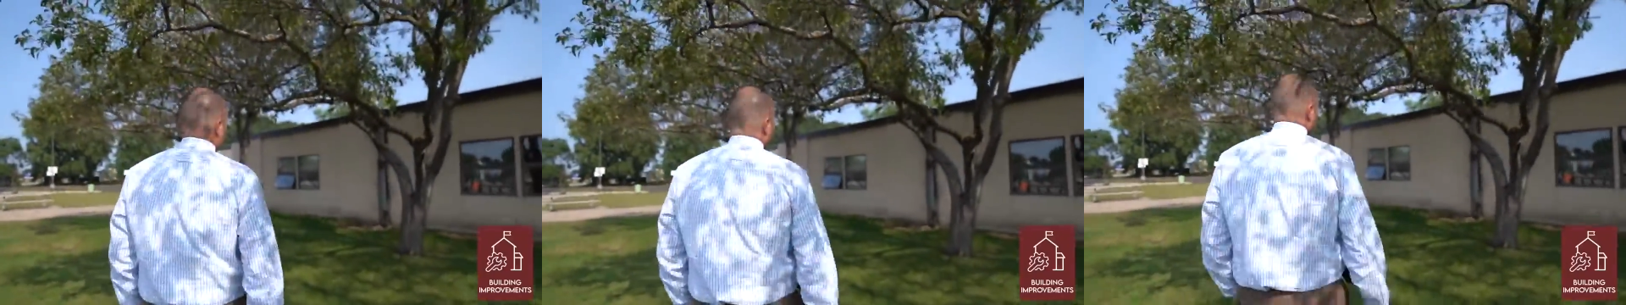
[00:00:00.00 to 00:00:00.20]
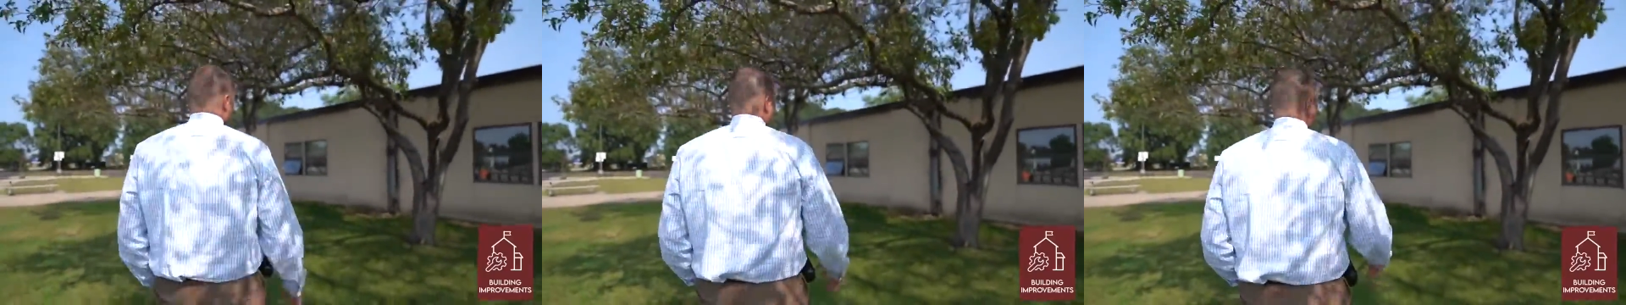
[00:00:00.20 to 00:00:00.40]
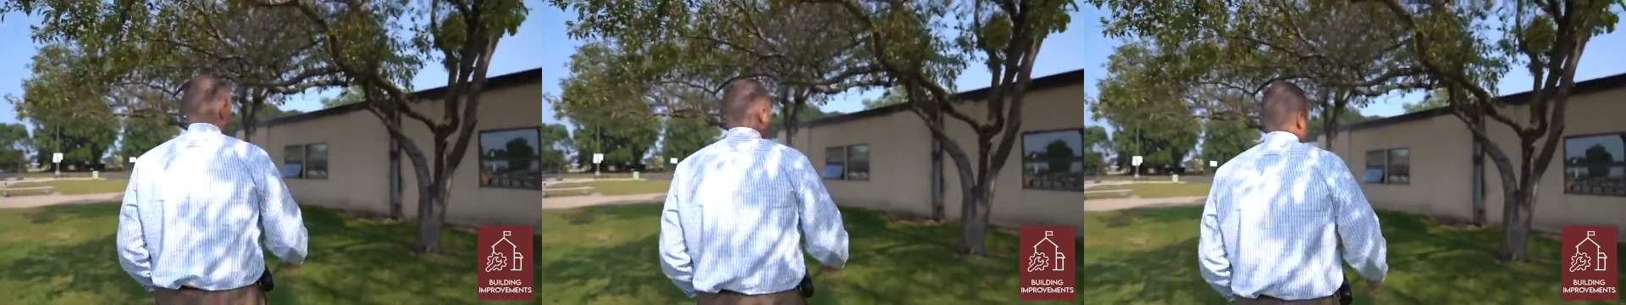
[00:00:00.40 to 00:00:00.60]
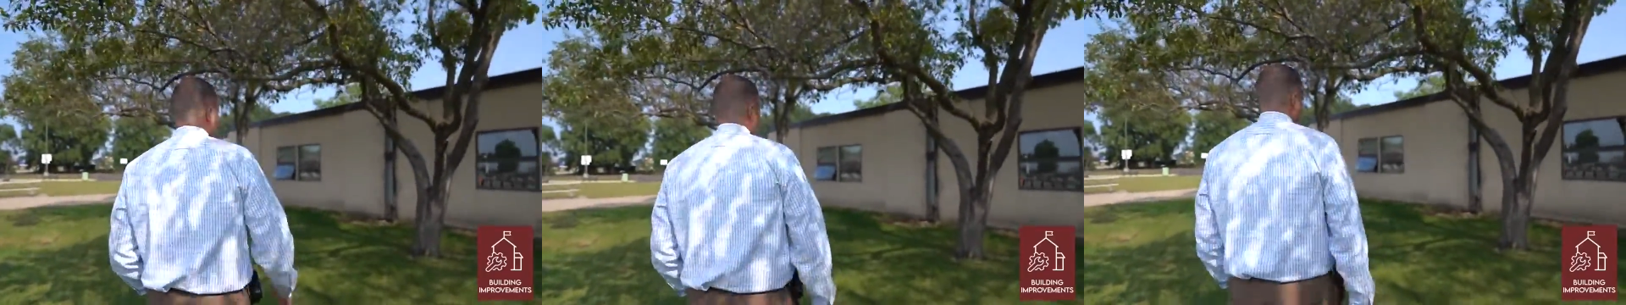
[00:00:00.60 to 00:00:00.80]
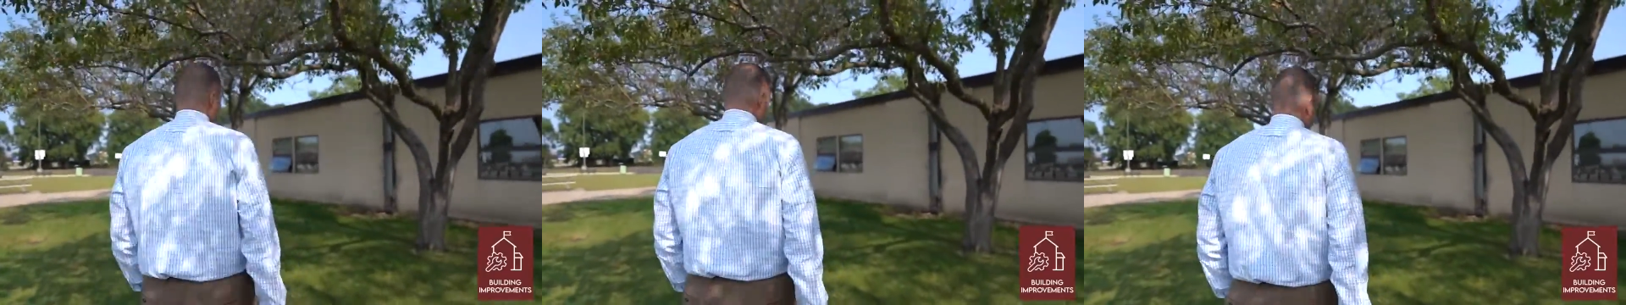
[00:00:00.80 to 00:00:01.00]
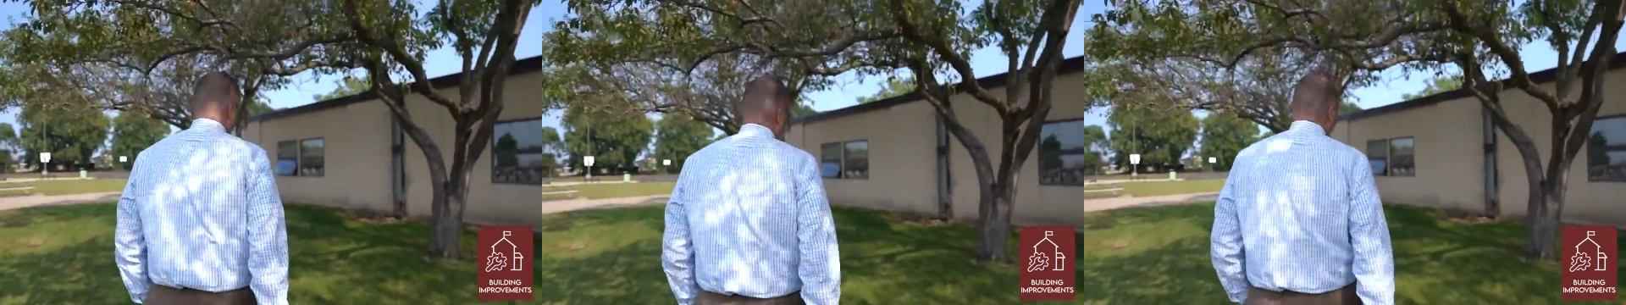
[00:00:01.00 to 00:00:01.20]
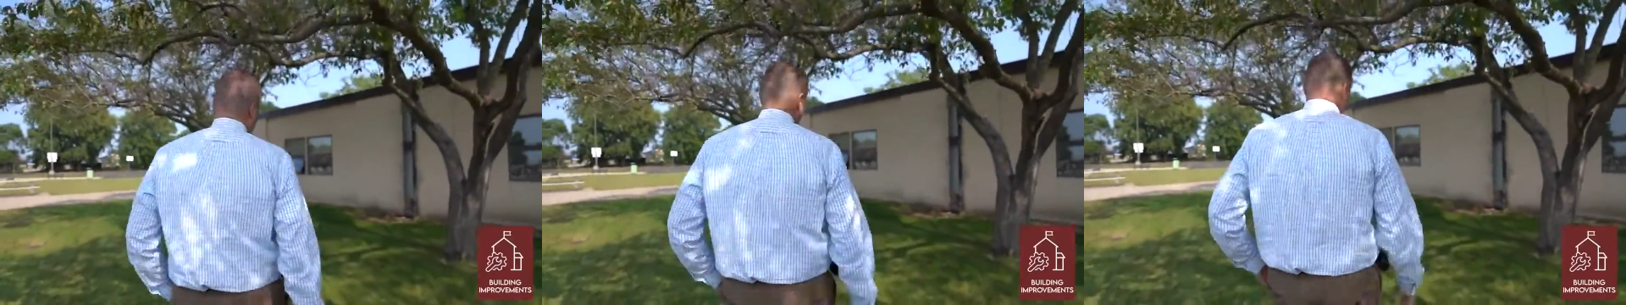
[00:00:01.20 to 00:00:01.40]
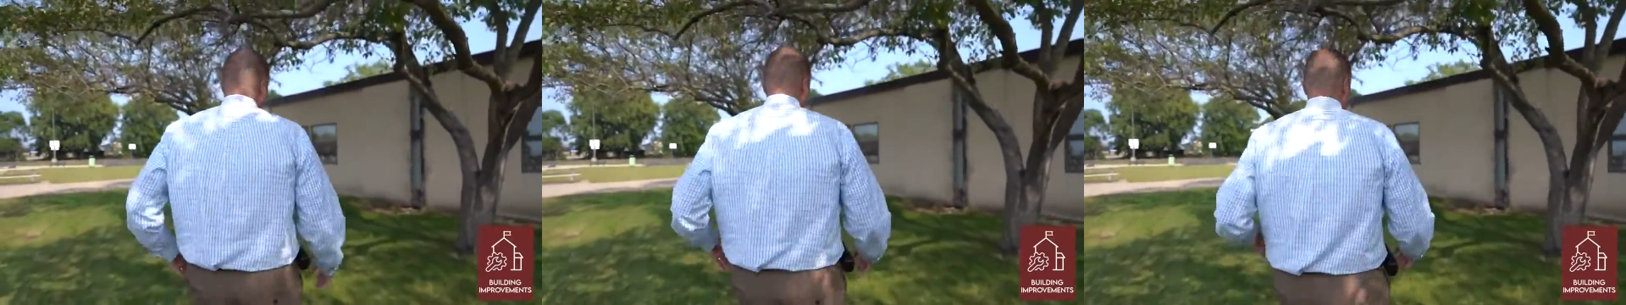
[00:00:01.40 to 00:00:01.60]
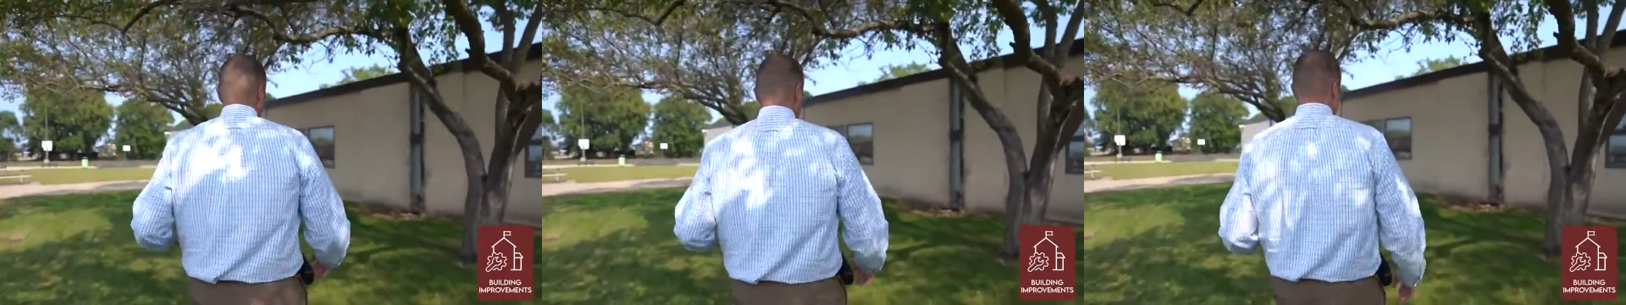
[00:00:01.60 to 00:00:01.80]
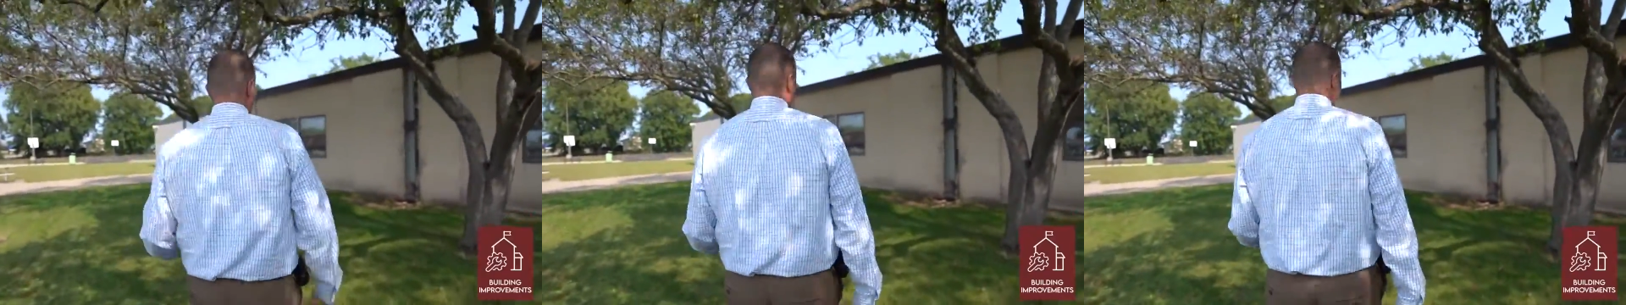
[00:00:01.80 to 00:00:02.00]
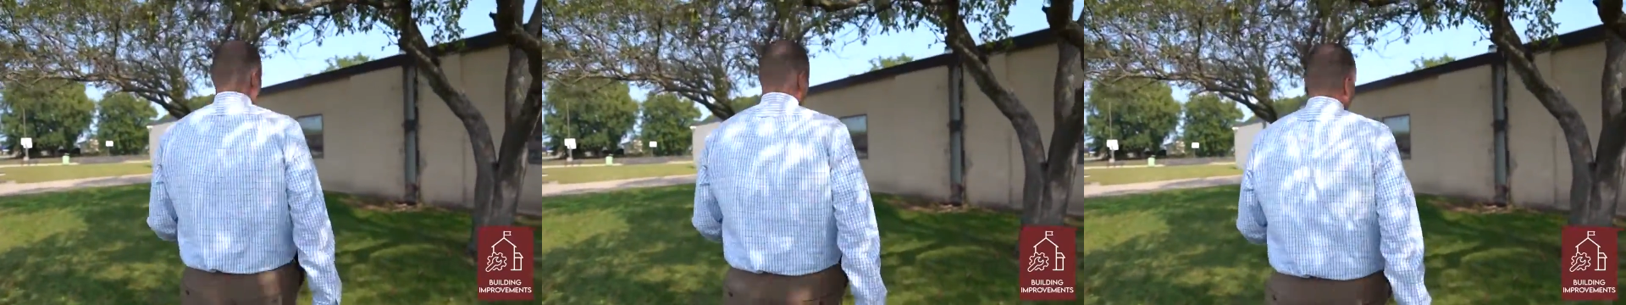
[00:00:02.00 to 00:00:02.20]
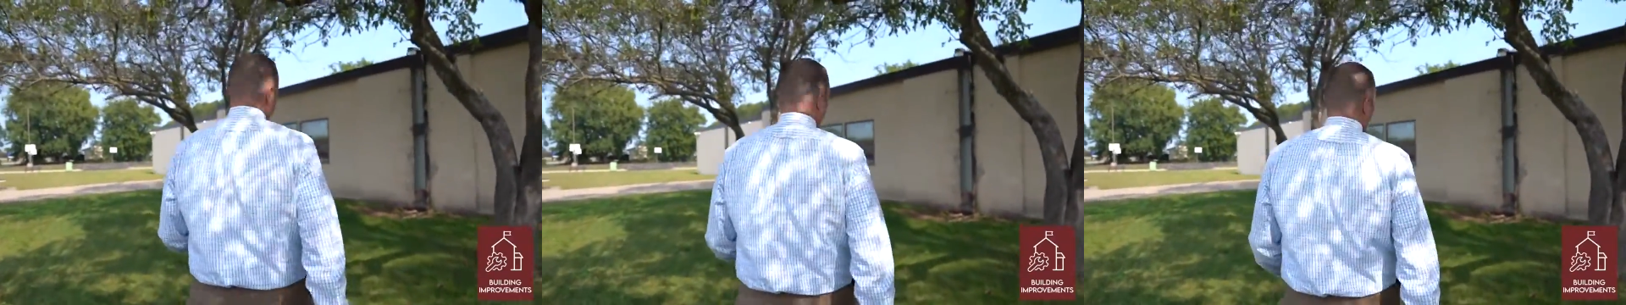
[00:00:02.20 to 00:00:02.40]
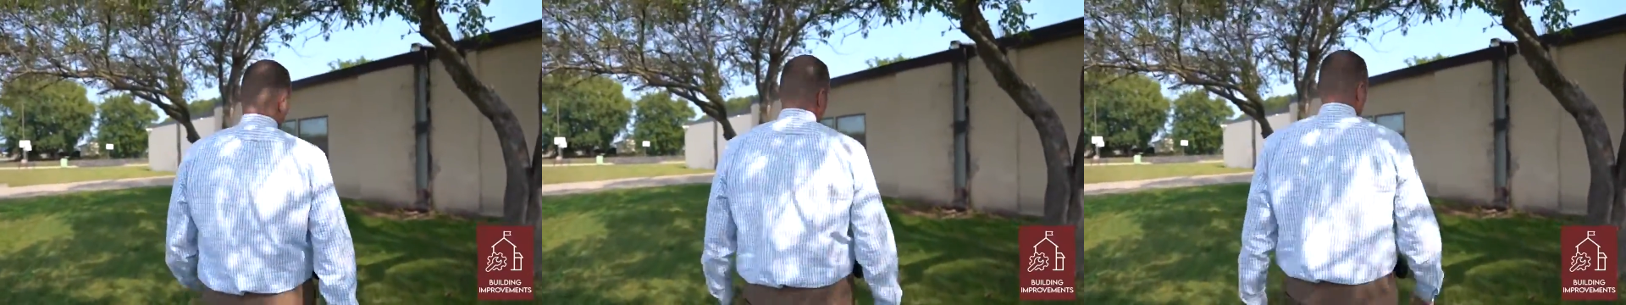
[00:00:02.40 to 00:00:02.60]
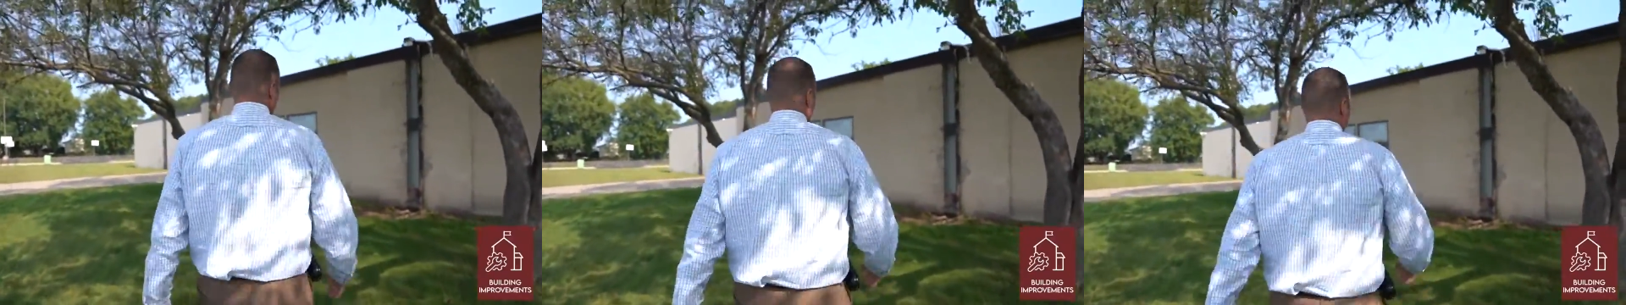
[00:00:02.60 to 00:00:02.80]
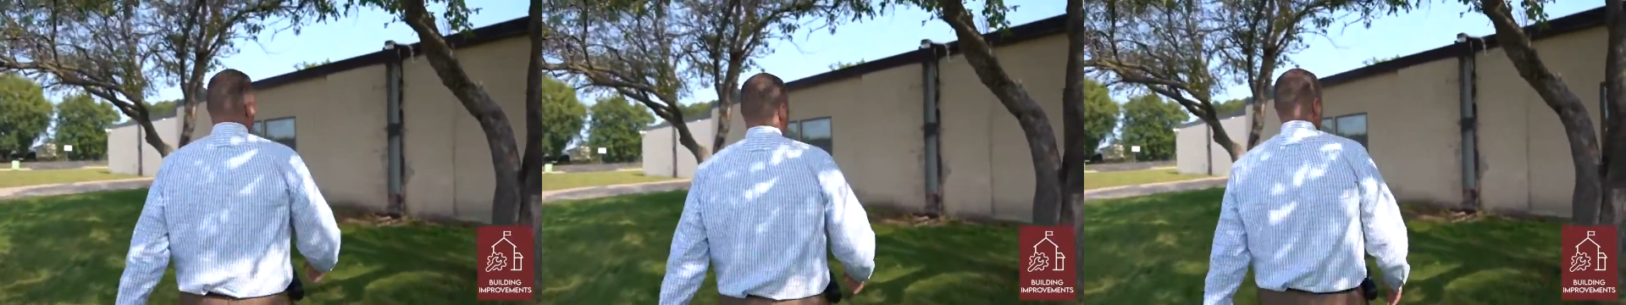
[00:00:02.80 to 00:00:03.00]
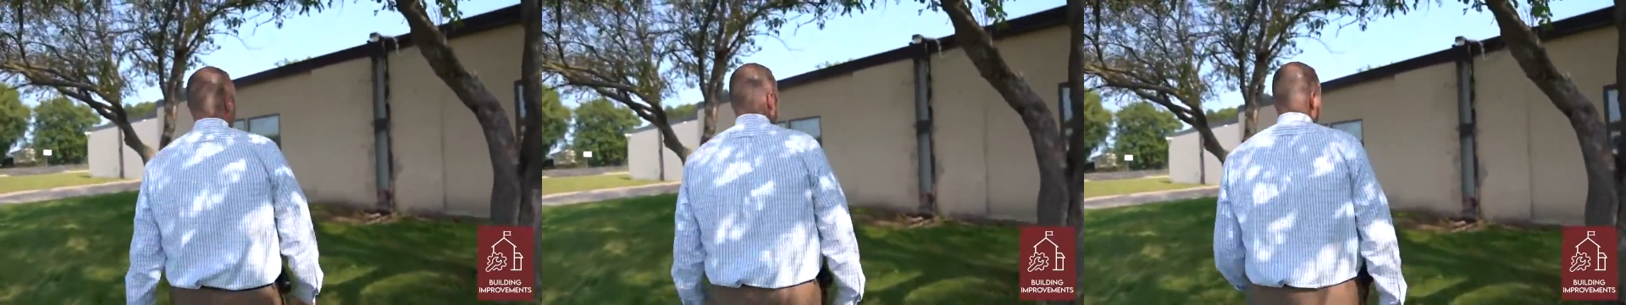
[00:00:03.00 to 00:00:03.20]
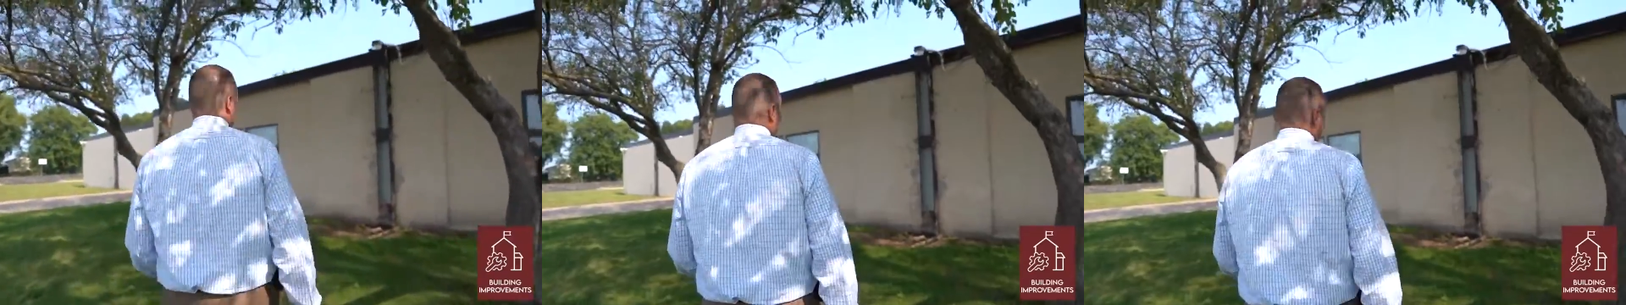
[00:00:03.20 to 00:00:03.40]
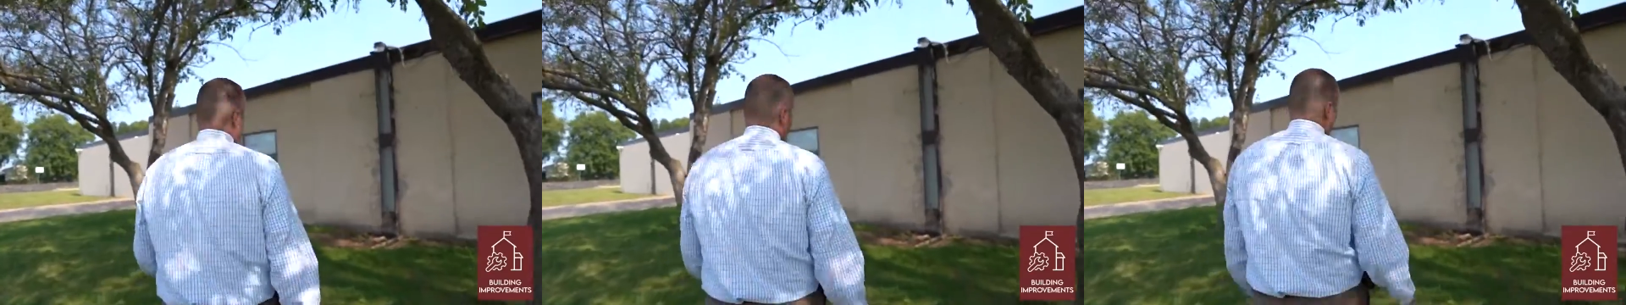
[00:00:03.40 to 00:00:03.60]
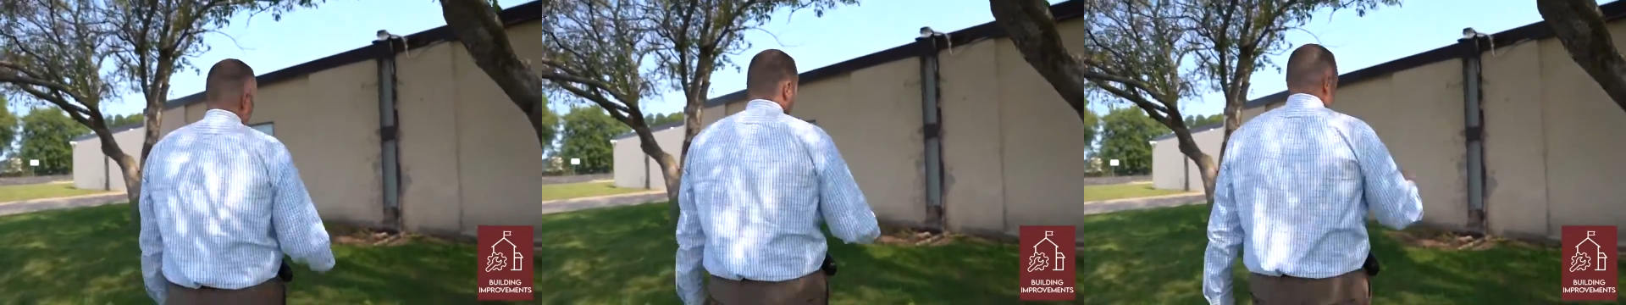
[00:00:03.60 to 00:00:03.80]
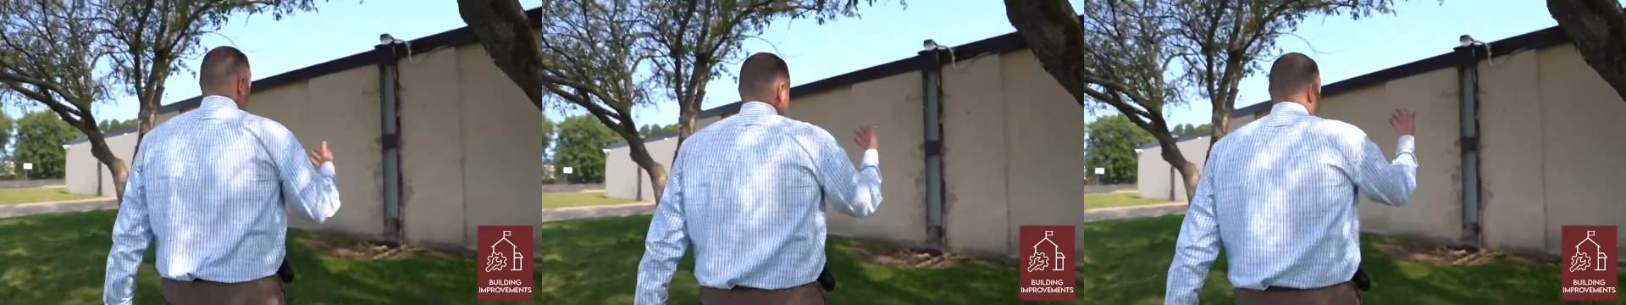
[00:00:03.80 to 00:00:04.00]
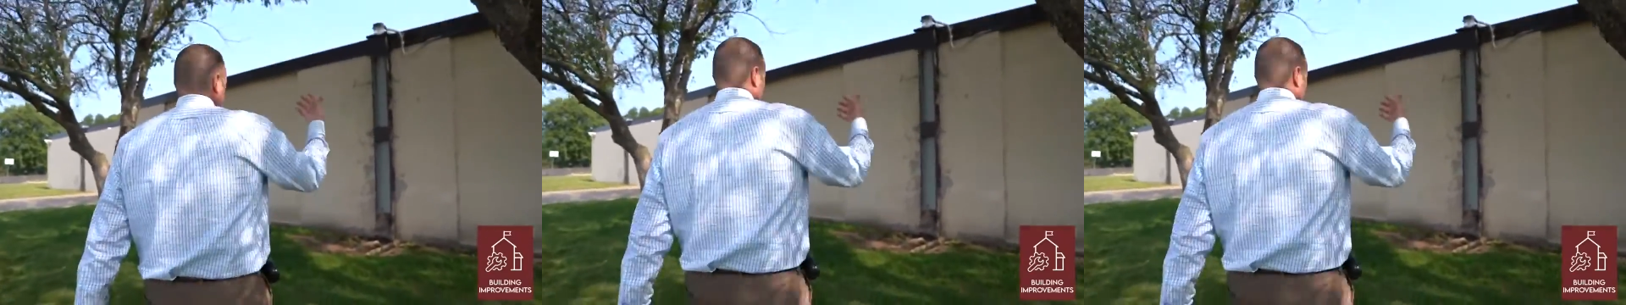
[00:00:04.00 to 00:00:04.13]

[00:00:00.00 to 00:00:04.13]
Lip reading: Nobody's mouth can be seen.